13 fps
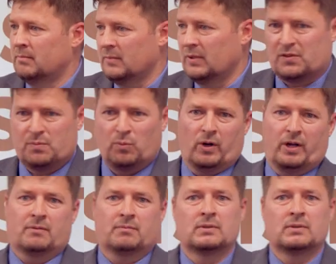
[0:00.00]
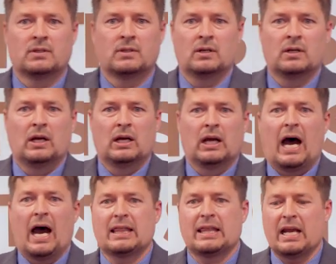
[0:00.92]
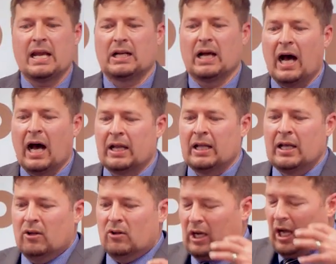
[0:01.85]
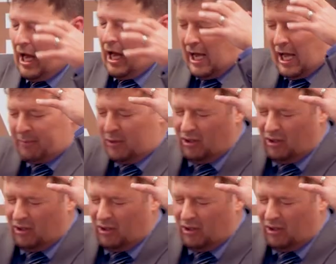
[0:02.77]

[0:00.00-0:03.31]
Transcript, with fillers: this morning. I thank God. Look, I, am